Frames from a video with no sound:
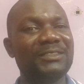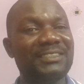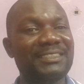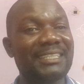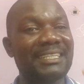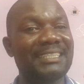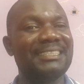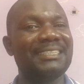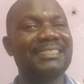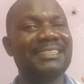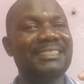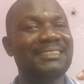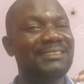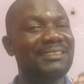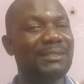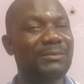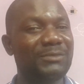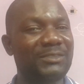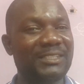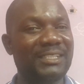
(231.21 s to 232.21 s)
started the
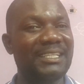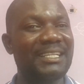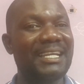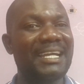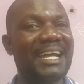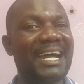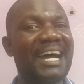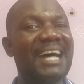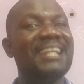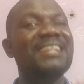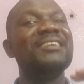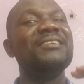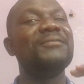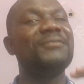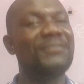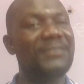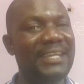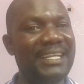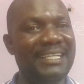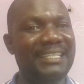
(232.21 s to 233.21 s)
same thing and he
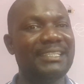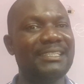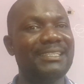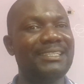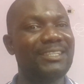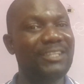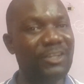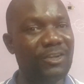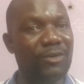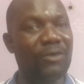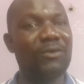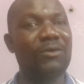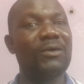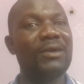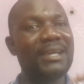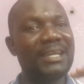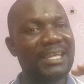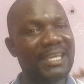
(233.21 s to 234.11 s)
failed. No.